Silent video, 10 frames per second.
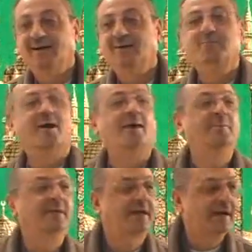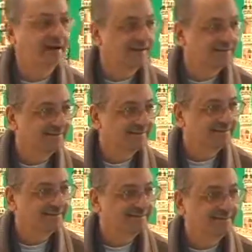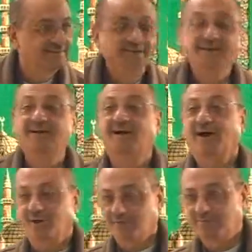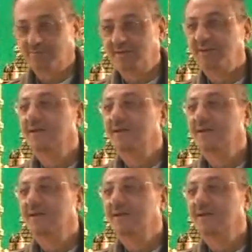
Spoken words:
bika. Are you with me?